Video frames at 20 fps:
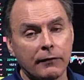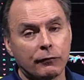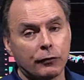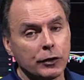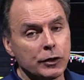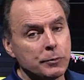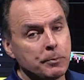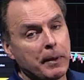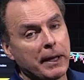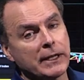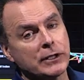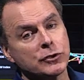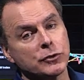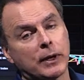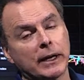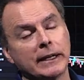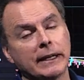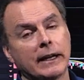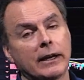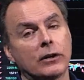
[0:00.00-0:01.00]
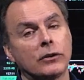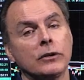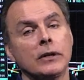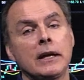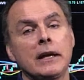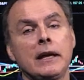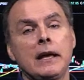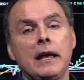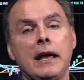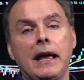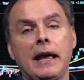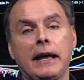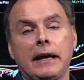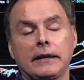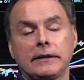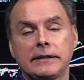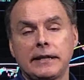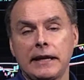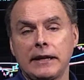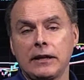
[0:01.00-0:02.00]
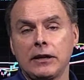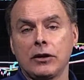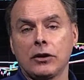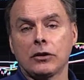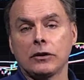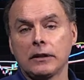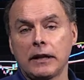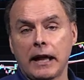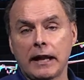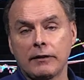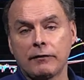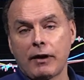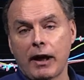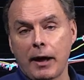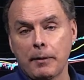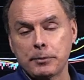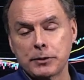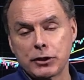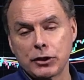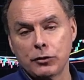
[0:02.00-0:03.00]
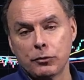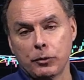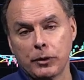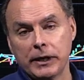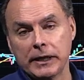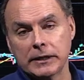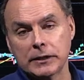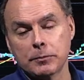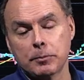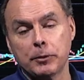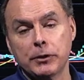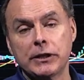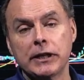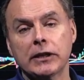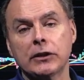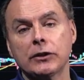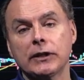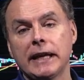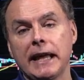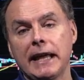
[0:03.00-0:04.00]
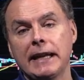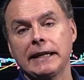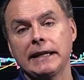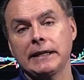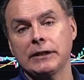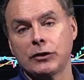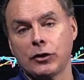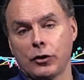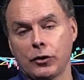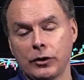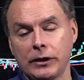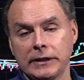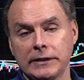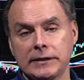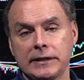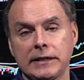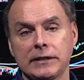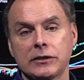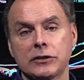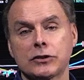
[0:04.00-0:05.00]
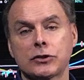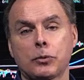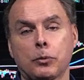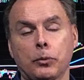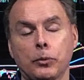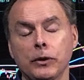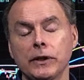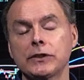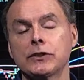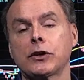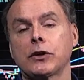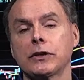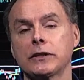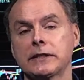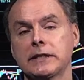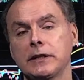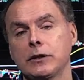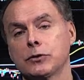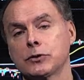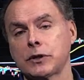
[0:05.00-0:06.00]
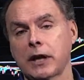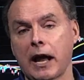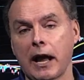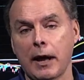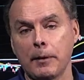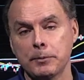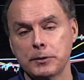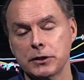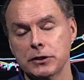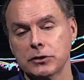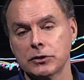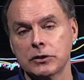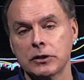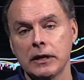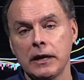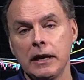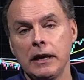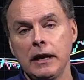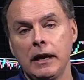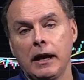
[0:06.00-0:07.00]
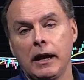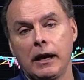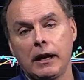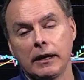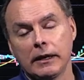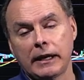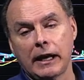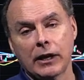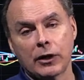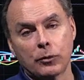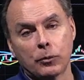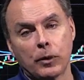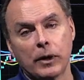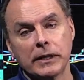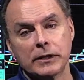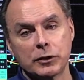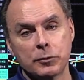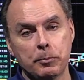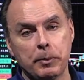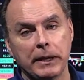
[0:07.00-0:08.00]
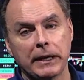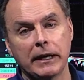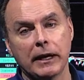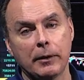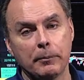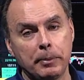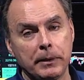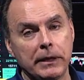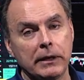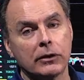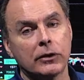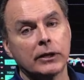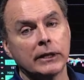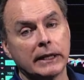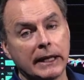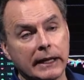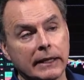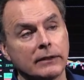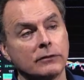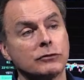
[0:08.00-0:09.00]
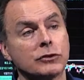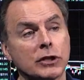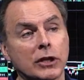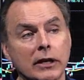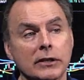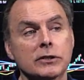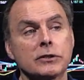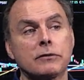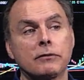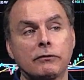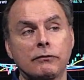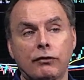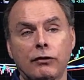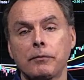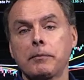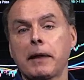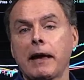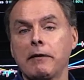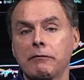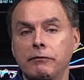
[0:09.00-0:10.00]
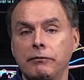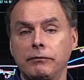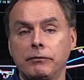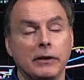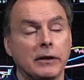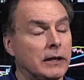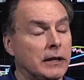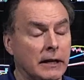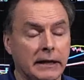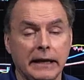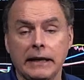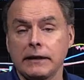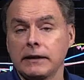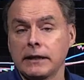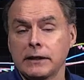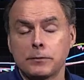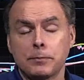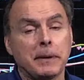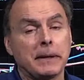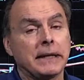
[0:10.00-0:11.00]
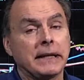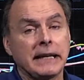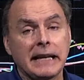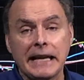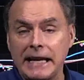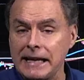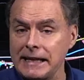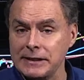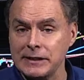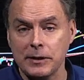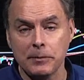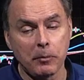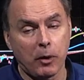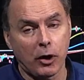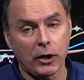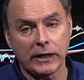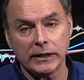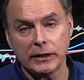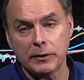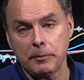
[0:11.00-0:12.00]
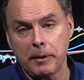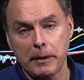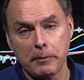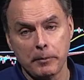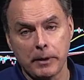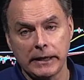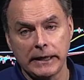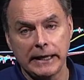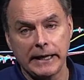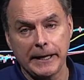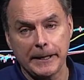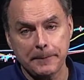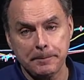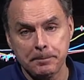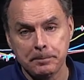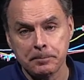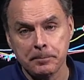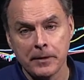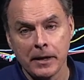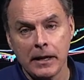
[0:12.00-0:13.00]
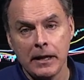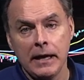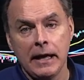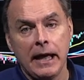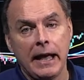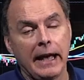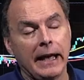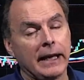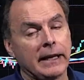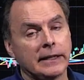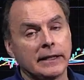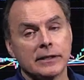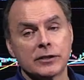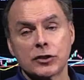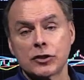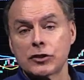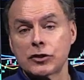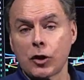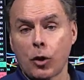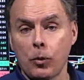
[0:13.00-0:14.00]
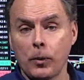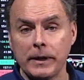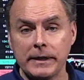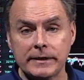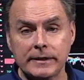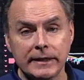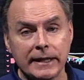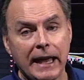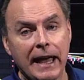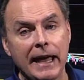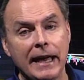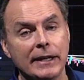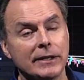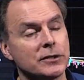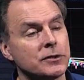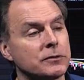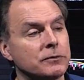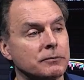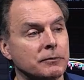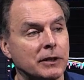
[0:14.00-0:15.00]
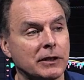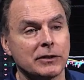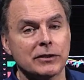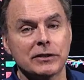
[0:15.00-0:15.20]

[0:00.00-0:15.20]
leverage bets right now and taking on a lot of option risk, particularly heading into earnings season. So we're really starting to see those options kind of runs pick up here. Again, just from that, again, it's been an easy market to make money in. And as is always the case,